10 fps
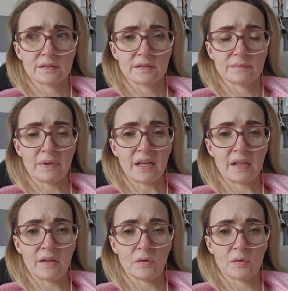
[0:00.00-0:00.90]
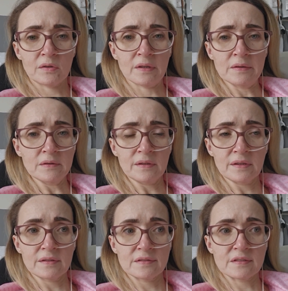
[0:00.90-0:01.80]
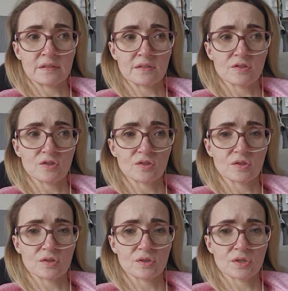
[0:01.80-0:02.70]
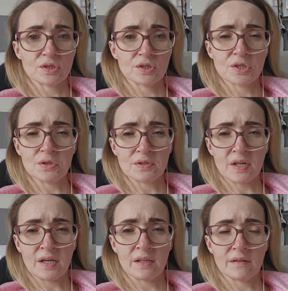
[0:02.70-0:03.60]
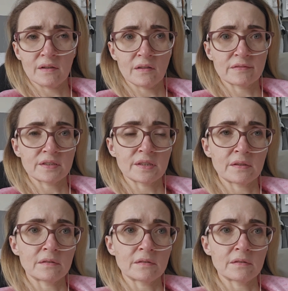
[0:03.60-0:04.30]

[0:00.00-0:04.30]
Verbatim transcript: Penny or Luke since Tuesday afternoon